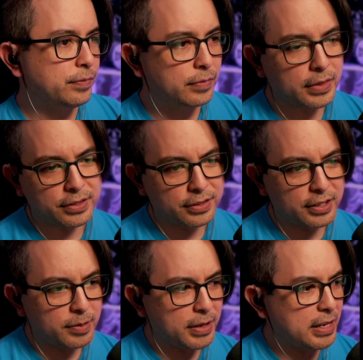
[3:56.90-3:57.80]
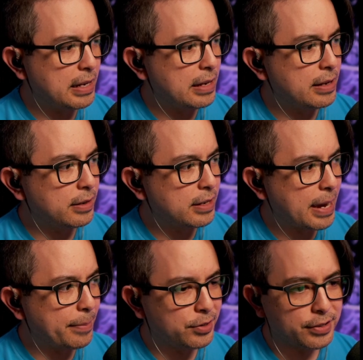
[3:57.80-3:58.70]
Doesn't seem to be any
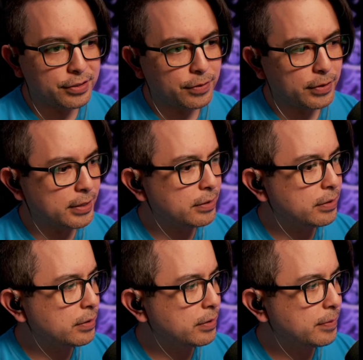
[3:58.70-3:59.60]
captions for this.